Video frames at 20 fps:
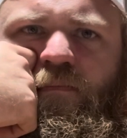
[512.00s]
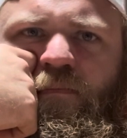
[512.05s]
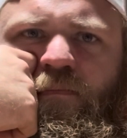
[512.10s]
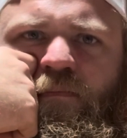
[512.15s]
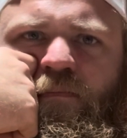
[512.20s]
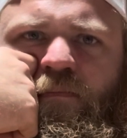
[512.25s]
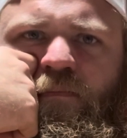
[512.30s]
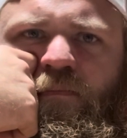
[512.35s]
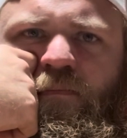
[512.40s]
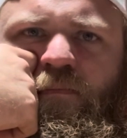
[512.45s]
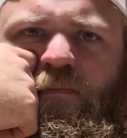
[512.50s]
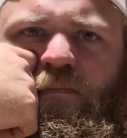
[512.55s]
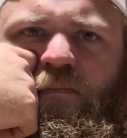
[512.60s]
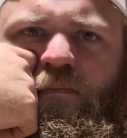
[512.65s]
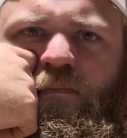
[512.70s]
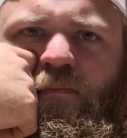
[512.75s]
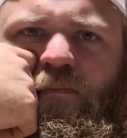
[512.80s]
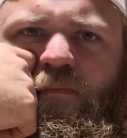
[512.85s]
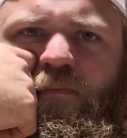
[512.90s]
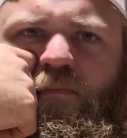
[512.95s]

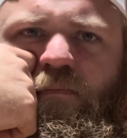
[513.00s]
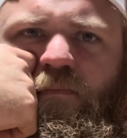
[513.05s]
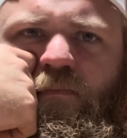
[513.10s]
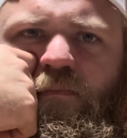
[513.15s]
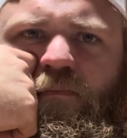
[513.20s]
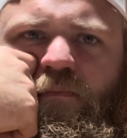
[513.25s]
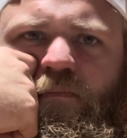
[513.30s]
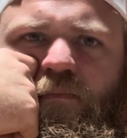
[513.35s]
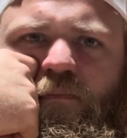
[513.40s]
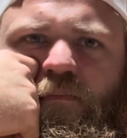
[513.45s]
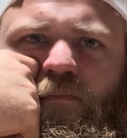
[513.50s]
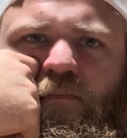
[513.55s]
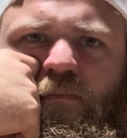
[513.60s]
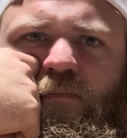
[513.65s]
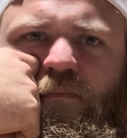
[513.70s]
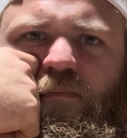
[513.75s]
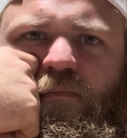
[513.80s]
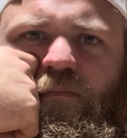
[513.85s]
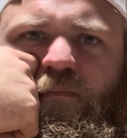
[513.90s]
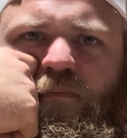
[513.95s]

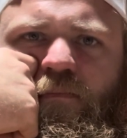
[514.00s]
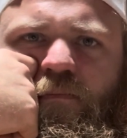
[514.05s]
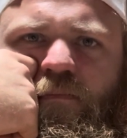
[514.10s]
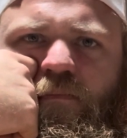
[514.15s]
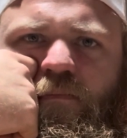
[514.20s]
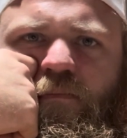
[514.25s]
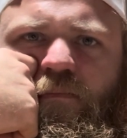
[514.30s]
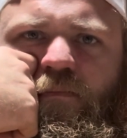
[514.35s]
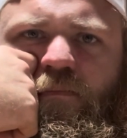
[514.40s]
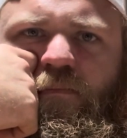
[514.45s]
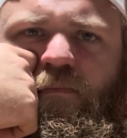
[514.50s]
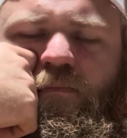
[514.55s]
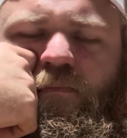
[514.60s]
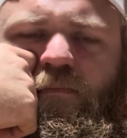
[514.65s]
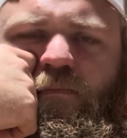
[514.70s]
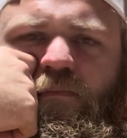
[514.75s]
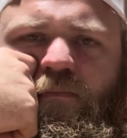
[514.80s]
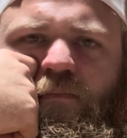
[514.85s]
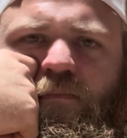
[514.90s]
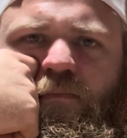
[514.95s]

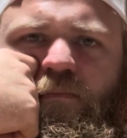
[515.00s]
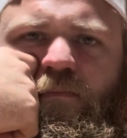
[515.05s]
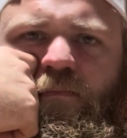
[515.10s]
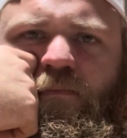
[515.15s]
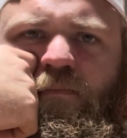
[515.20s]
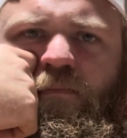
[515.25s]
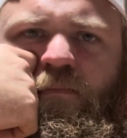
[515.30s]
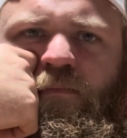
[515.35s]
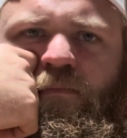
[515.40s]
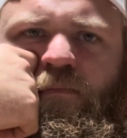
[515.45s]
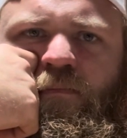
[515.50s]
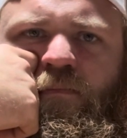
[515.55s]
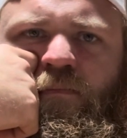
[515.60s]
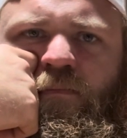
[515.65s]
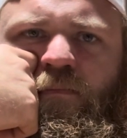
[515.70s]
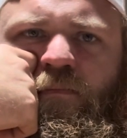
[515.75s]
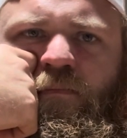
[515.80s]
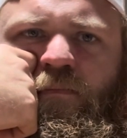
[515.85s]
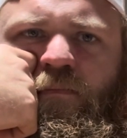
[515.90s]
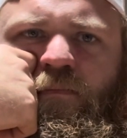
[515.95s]

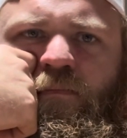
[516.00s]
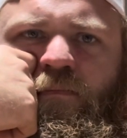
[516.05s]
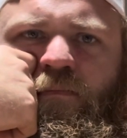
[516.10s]
[no speech]